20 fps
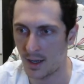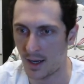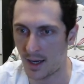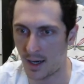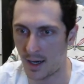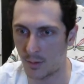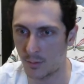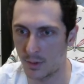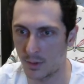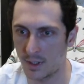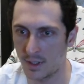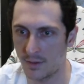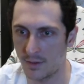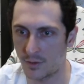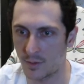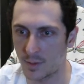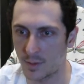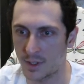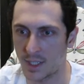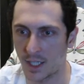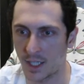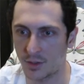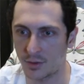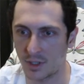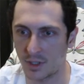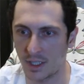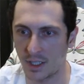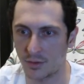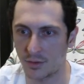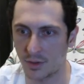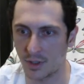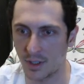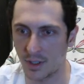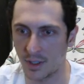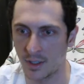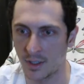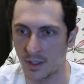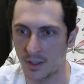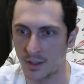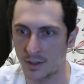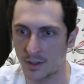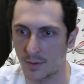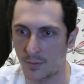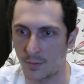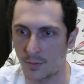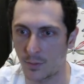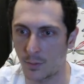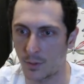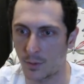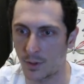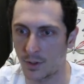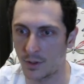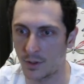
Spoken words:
outwardly from the tetrahedra to 4